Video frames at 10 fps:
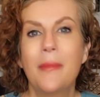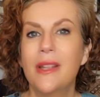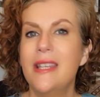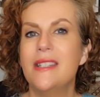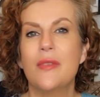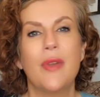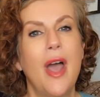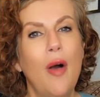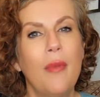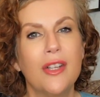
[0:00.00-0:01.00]
please, it would
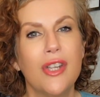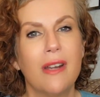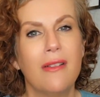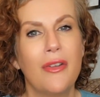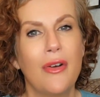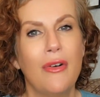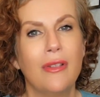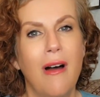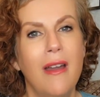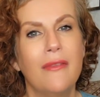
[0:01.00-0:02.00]
help my channel out a
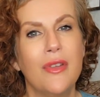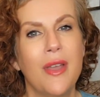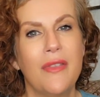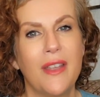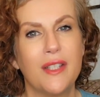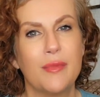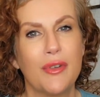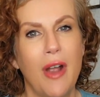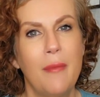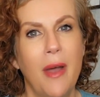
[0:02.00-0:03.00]
whole lot if you hit that
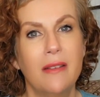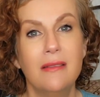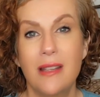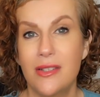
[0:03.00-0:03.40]
subscribe button,